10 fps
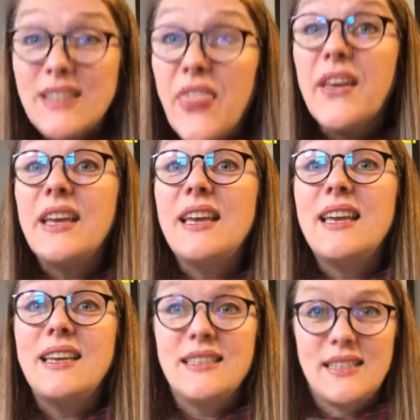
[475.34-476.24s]

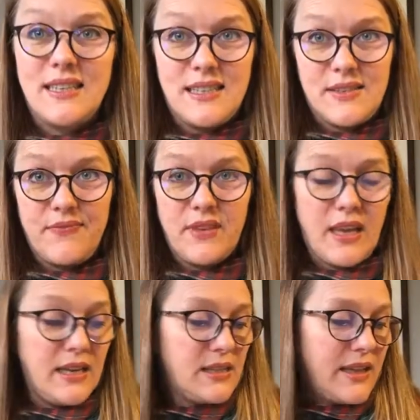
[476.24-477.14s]
is,
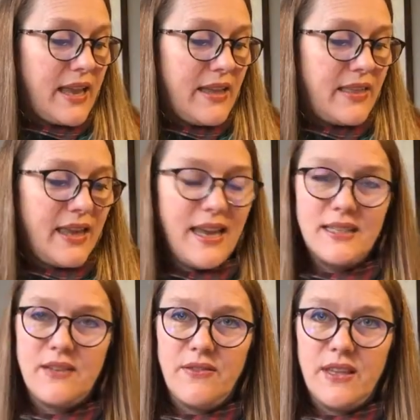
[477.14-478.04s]
okay, so again the
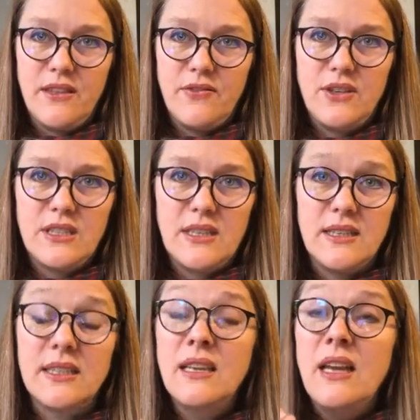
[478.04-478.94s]
S of the first
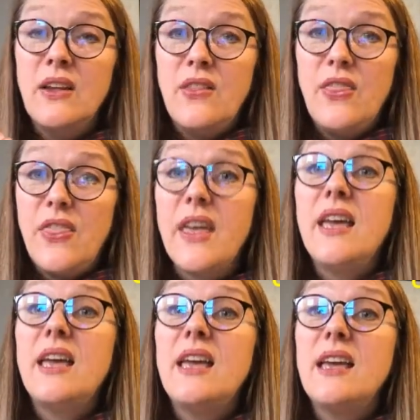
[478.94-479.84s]
this.
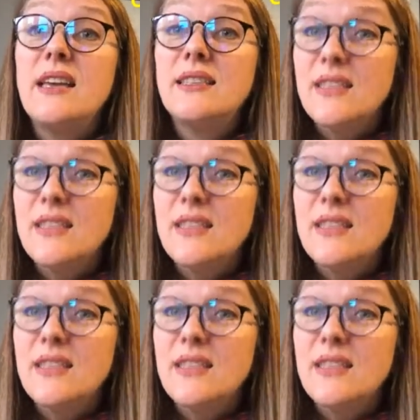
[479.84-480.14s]
This